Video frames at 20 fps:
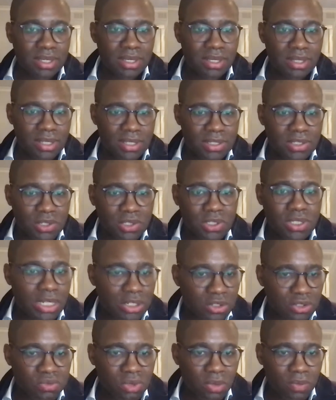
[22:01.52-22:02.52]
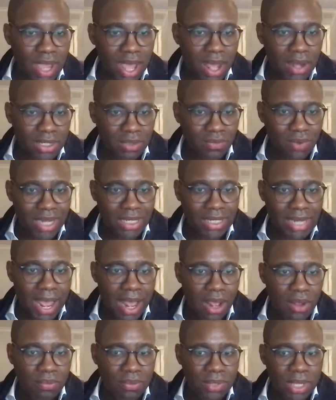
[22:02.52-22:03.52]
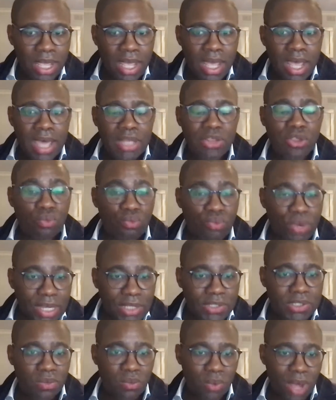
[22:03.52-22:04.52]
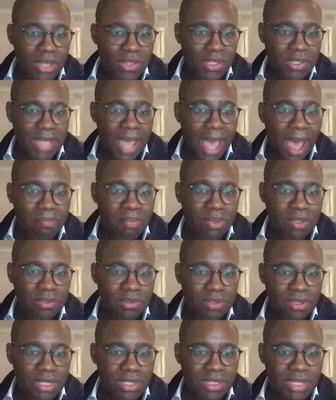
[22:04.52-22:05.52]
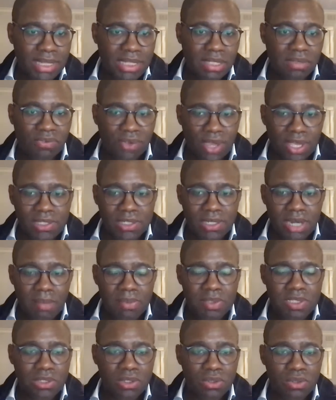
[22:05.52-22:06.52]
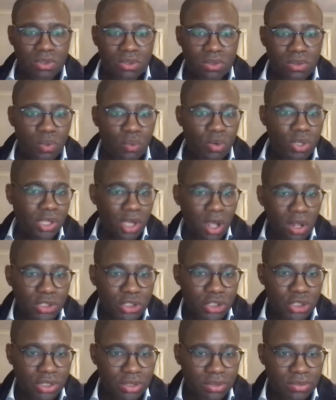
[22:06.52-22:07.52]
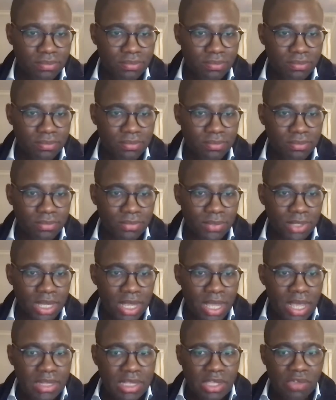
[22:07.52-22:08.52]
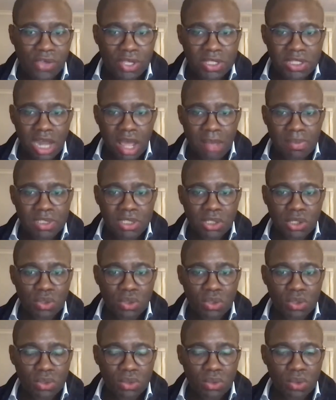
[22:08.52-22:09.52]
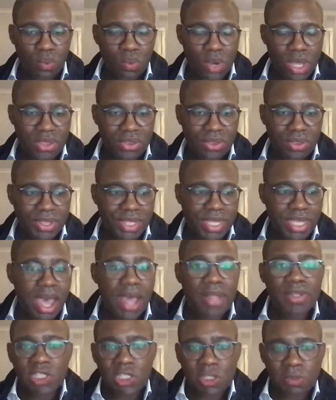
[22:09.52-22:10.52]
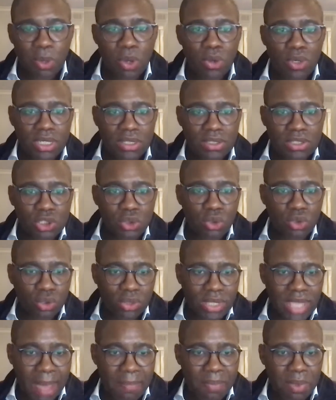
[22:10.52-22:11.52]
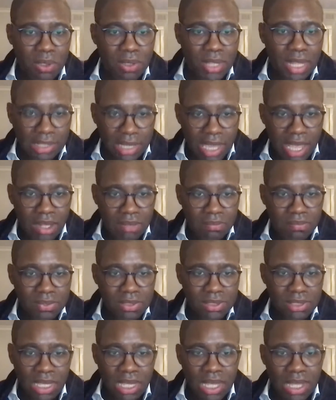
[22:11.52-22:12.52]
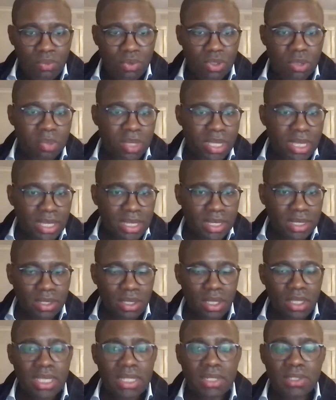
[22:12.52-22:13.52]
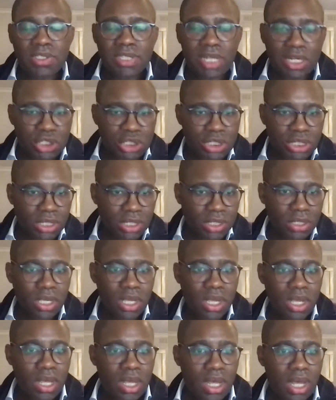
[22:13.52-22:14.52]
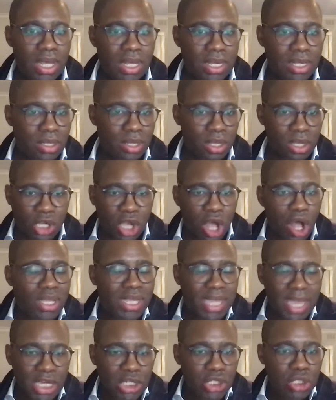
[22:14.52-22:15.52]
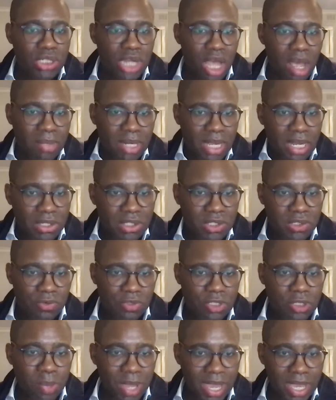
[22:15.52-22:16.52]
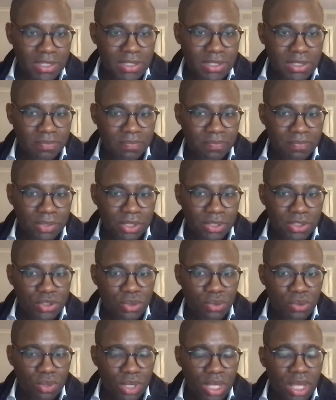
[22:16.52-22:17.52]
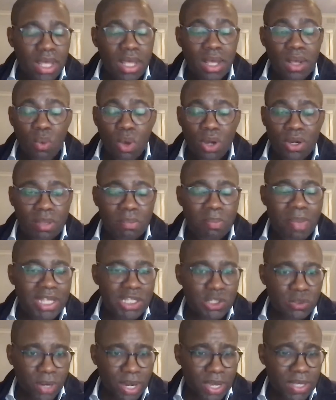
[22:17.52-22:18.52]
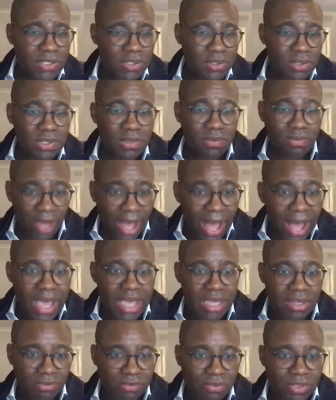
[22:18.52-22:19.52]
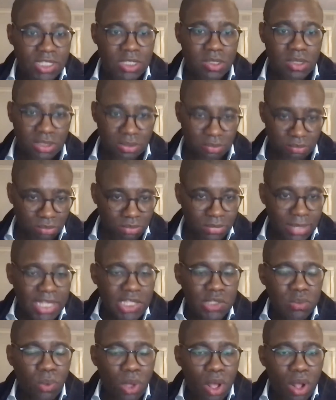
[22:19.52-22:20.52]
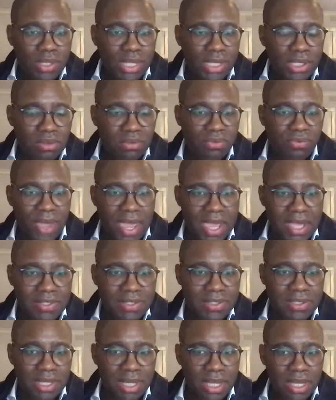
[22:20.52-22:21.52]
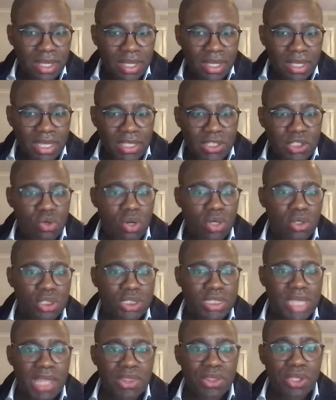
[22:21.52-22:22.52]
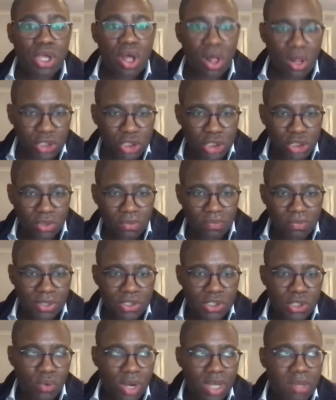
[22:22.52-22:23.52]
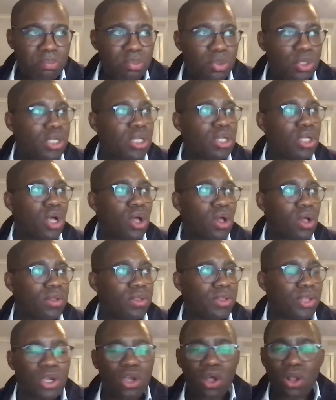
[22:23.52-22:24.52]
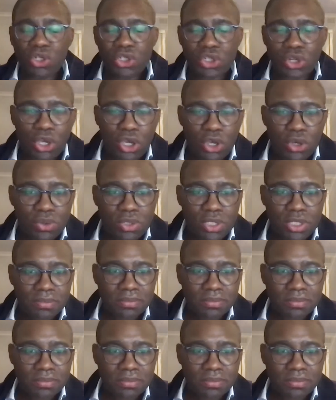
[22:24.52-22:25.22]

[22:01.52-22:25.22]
It's just an industry reality right now. And the reason why this happens is that they face an obstacle with culture. They face an obstacle with the unspoken social capital that comes with being in such a Caucasian-dominated sort of space. So one of the best ways to survive this next wall that you'll face is to understand the culture. There's a great book called The Culture Code.